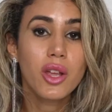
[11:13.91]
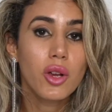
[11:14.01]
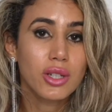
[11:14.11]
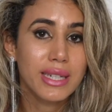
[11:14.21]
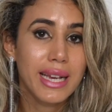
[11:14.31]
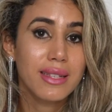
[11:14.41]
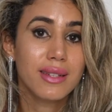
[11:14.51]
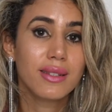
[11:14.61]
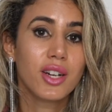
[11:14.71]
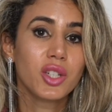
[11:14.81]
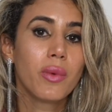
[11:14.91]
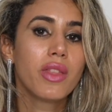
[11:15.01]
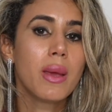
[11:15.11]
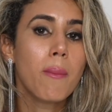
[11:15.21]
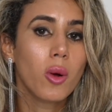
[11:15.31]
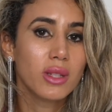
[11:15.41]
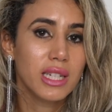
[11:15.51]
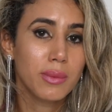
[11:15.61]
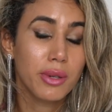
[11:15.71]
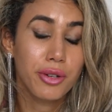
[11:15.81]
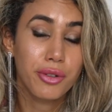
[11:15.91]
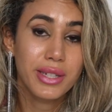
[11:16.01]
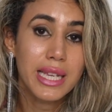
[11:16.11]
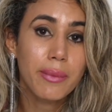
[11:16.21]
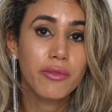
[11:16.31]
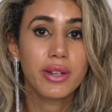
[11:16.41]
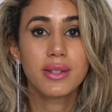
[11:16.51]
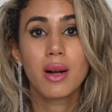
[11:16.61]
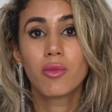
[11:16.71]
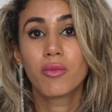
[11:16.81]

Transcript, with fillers: usually takes a discussion with the multidisciplinary team, for example,